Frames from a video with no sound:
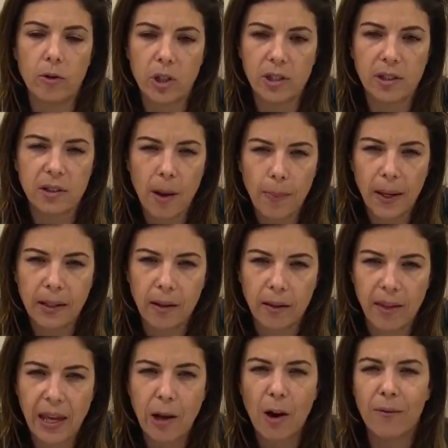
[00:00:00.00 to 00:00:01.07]
So just something to
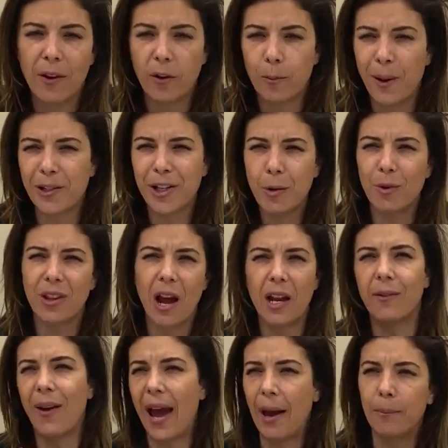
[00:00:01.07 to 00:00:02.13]
think of, especially with
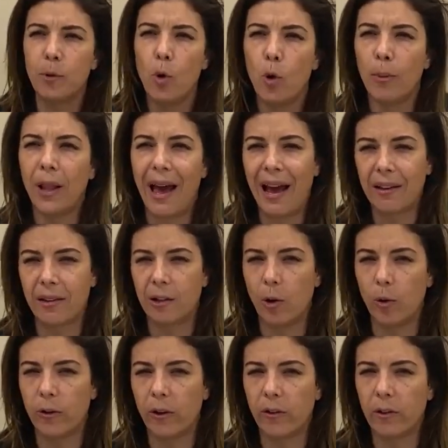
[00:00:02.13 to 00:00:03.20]
kind of abnormal
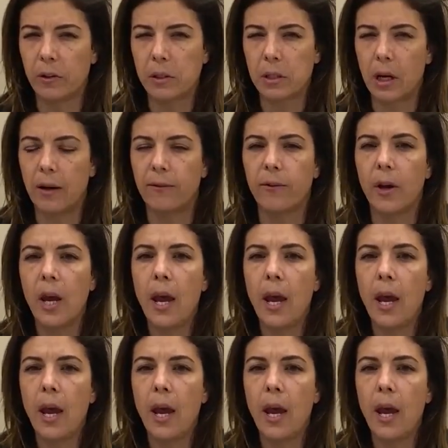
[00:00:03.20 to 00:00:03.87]
acidosis and stuff,